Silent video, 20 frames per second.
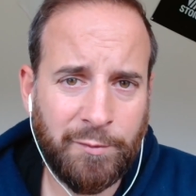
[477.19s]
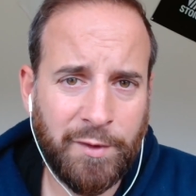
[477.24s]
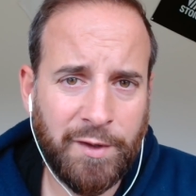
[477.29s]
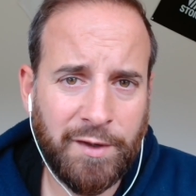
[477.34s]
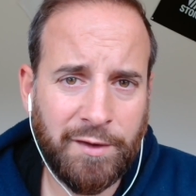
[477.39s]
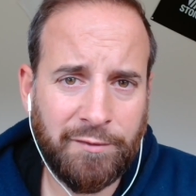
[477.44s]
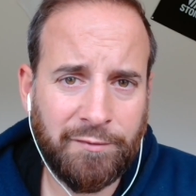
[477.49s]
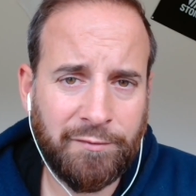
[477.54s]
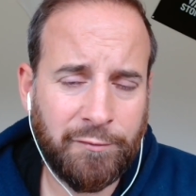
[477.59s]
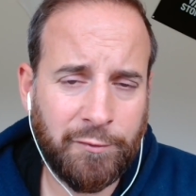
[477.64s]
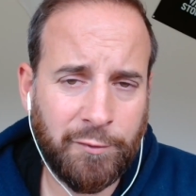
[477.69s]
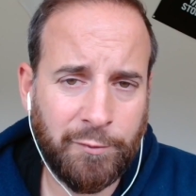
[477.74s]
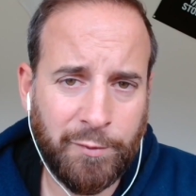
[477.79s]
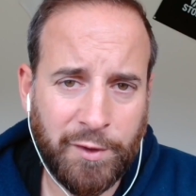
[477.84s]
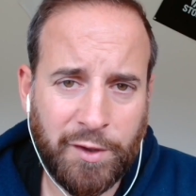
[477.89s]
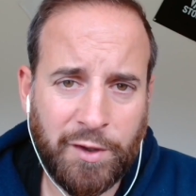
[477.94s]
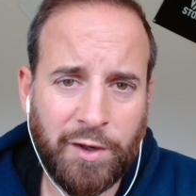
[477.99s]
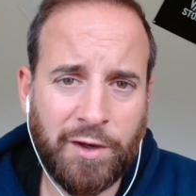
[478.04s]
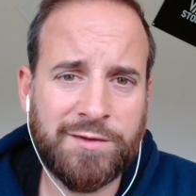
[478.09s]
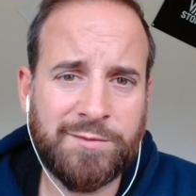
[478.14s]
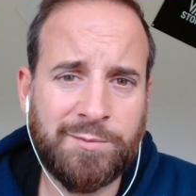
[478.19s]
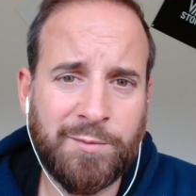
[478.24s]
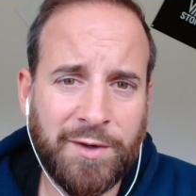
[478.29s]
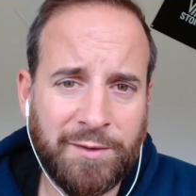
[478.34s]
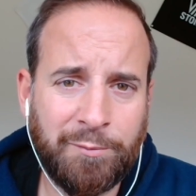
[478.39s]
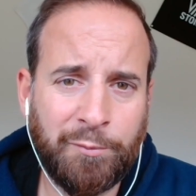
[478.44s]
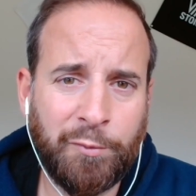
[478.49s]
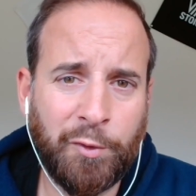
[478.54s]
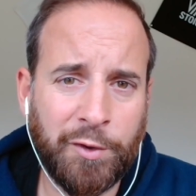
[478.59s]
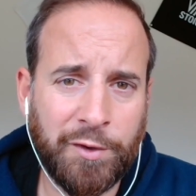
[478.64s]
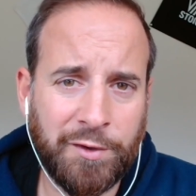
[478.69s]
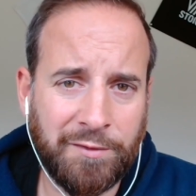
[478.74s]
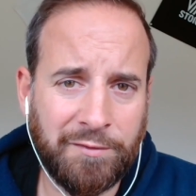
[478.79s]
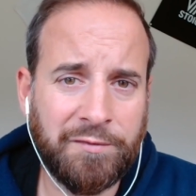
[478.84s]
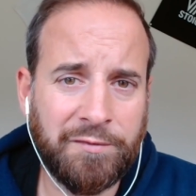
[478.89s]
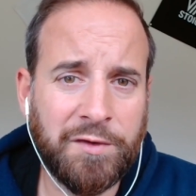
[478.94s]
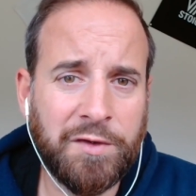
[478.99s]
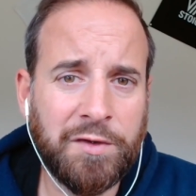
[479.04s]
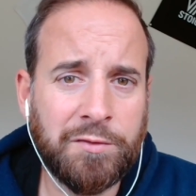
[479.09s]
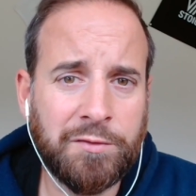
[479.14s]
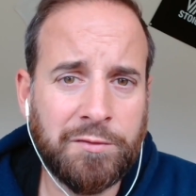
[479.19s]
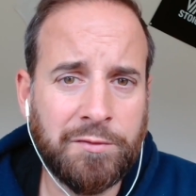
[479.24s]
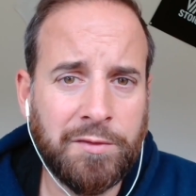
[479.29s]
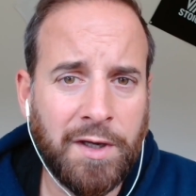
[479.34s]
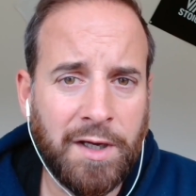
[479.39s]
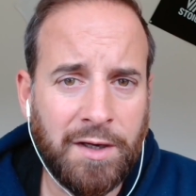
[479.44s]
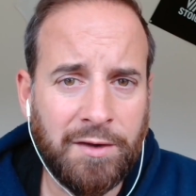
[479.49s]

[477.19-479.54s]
a cosmic point of view,